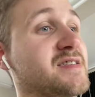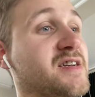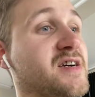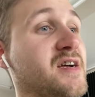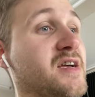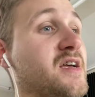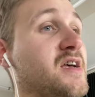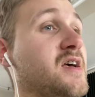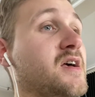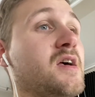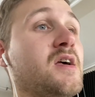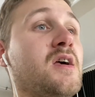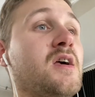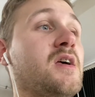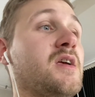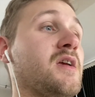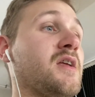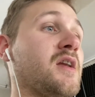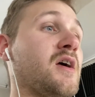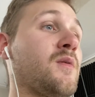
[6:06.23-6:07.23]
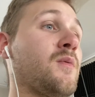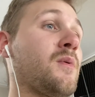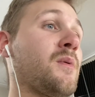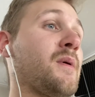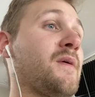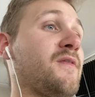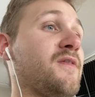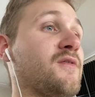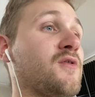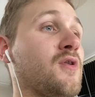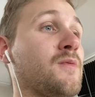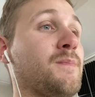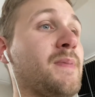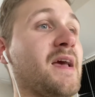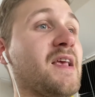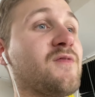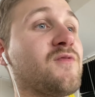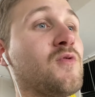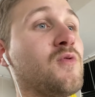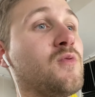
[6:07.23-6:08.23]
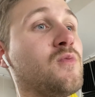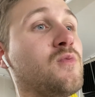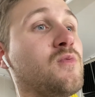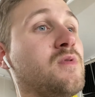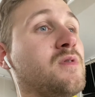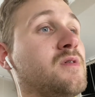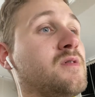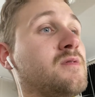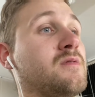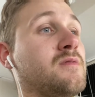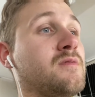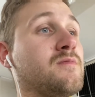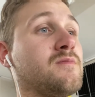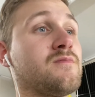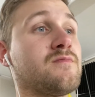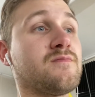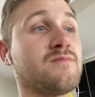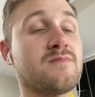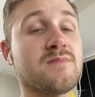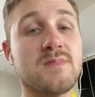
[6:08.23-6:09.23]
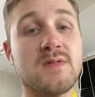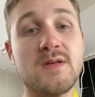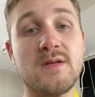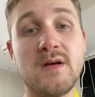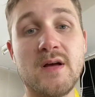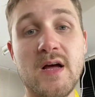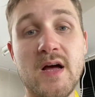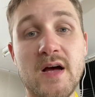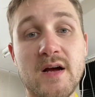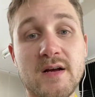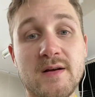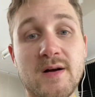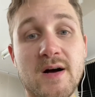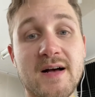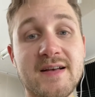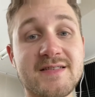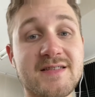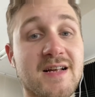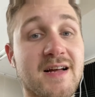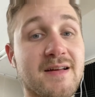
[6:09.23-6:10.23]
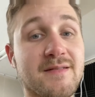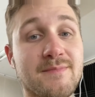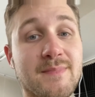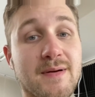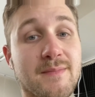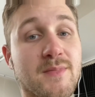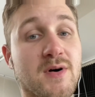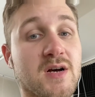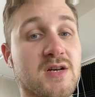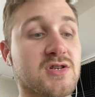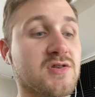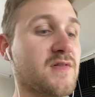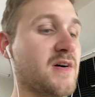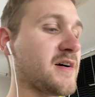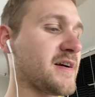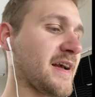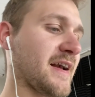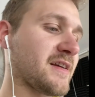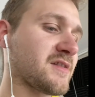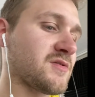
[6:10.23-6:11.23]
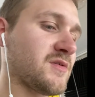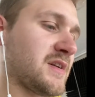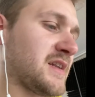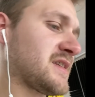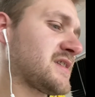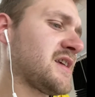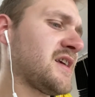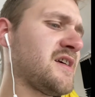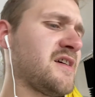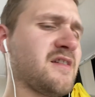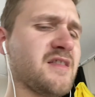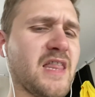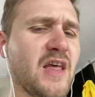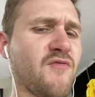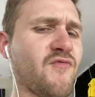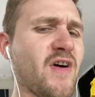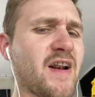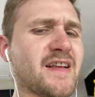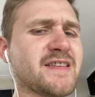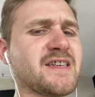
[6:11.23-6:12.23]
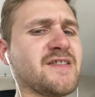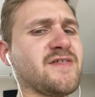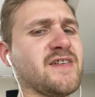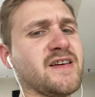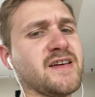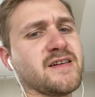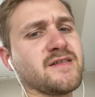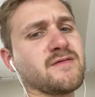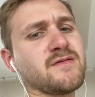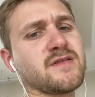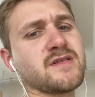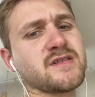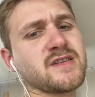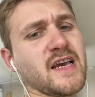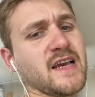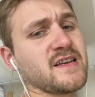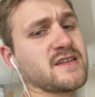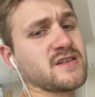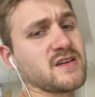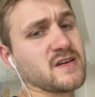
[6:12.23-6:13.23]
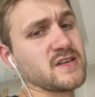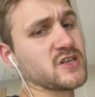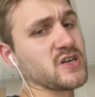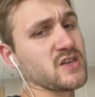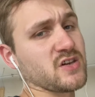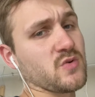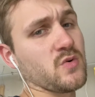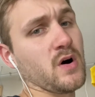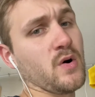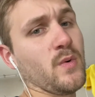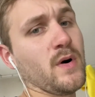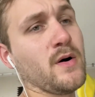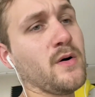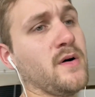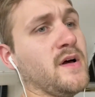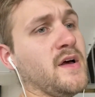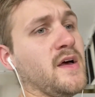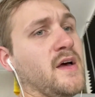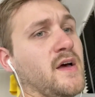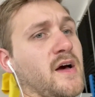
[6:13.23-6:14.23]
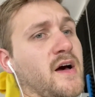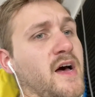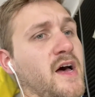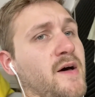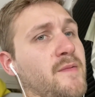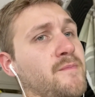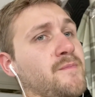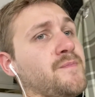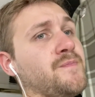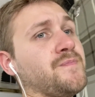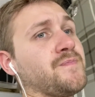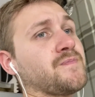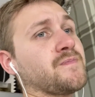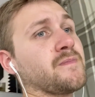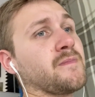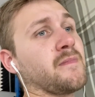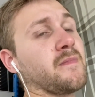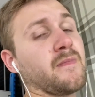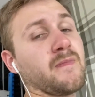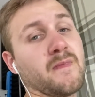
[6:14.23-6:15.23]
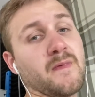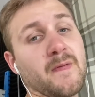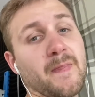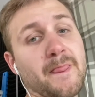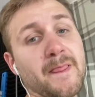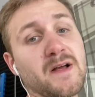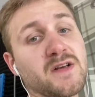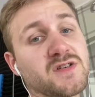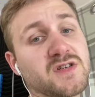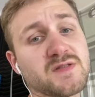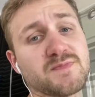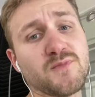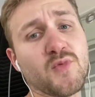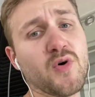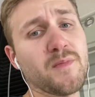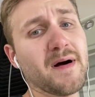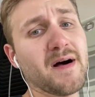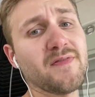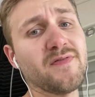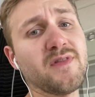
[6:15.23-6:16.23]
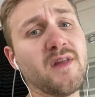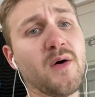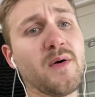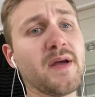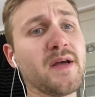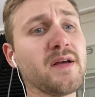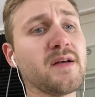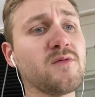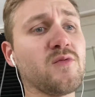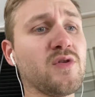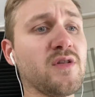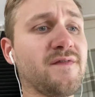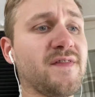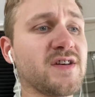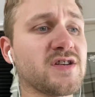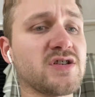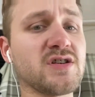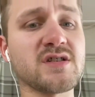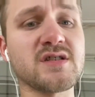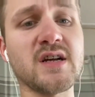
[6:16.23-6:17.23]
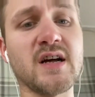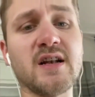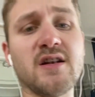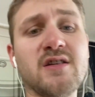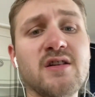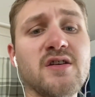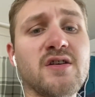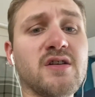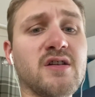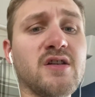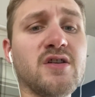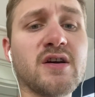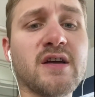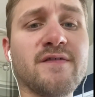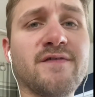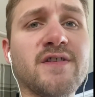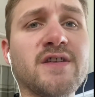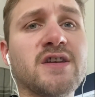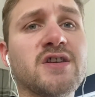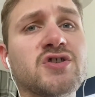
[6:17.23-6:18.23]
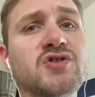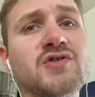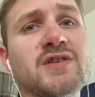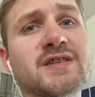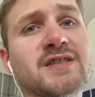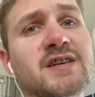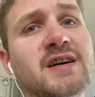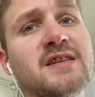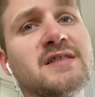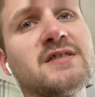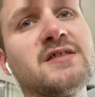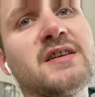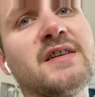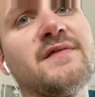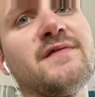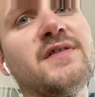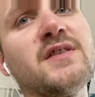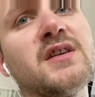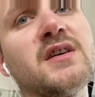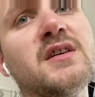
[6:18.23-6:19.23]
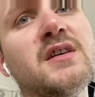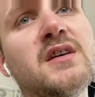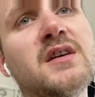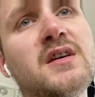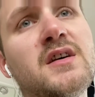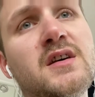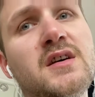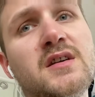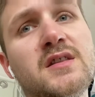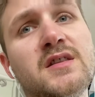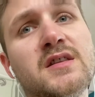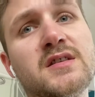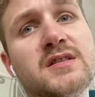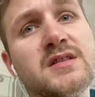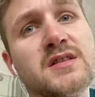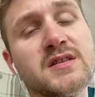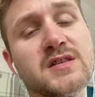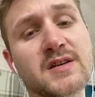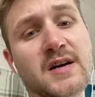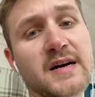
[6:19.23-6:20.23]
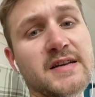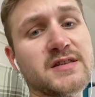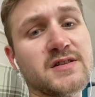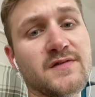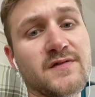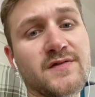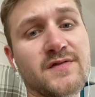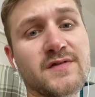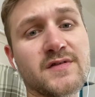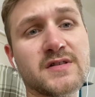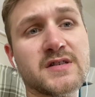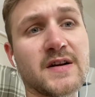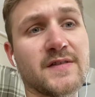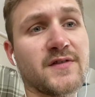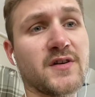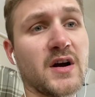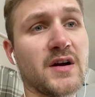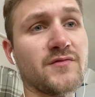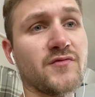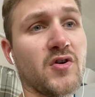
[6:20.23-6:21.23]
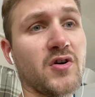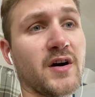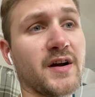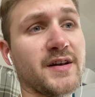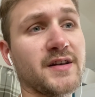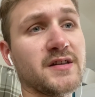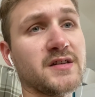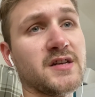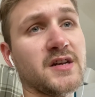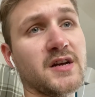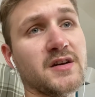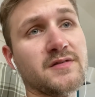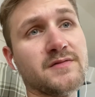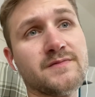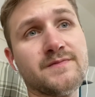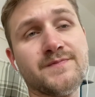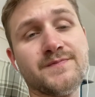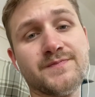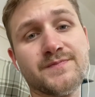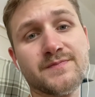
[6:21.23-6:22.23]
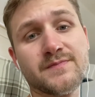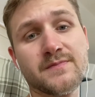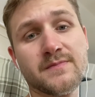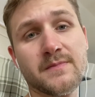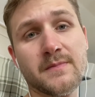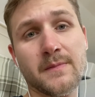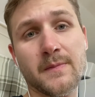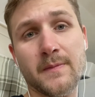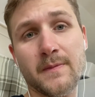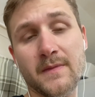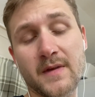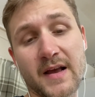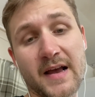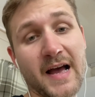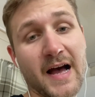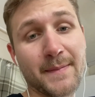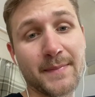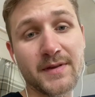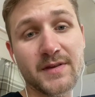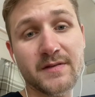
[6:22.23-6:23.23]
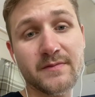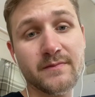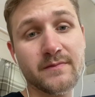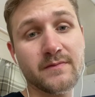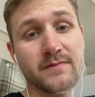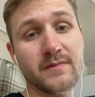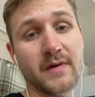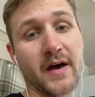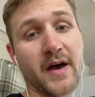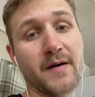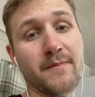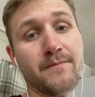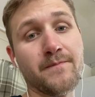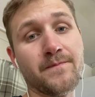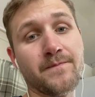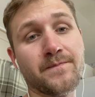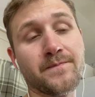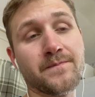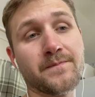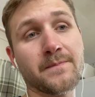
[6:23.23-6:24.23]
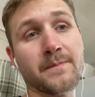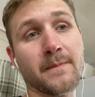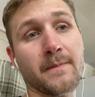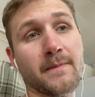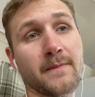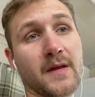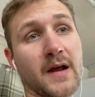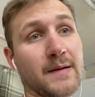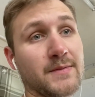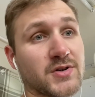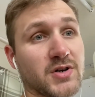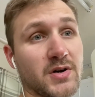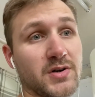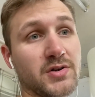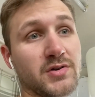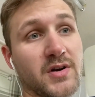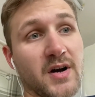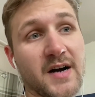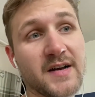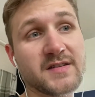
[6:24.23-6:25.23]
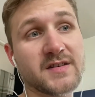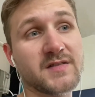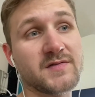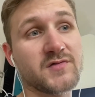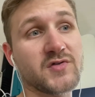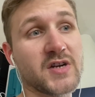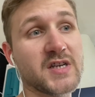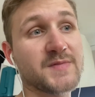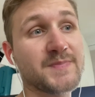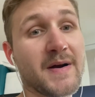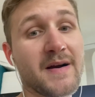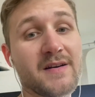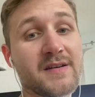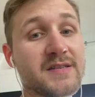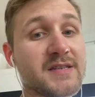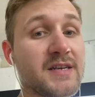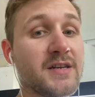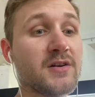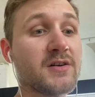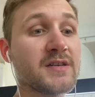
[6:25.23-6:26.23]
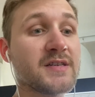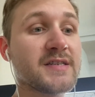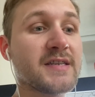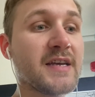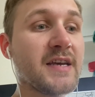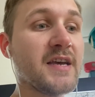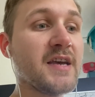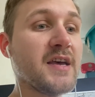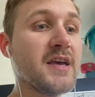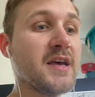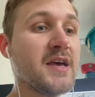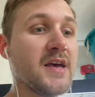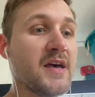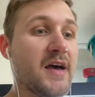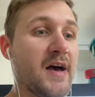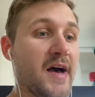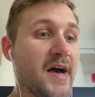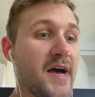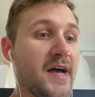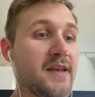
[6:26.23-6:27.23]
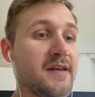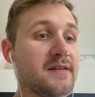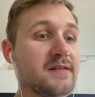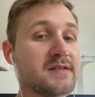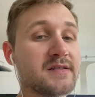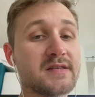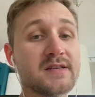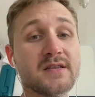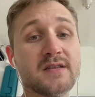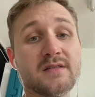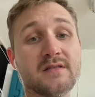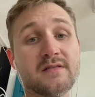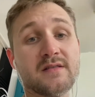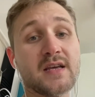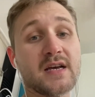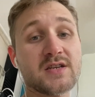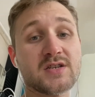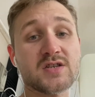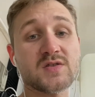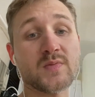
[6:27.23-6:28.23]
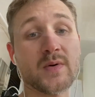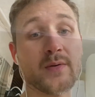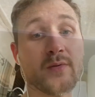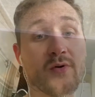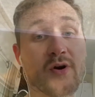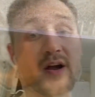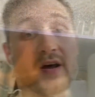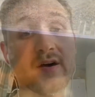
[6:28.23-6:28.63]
You know, if you've got peaceful guys like Master Isle Cacatoides, they relatively take to each other quite well. You know, so it's more about knowing what the fish looks like, looking for the distress signs, looking for the signs of stuff going wrong, and you know, it happened. I'm showing you guys good transparency and honesty, and that's just where we're at.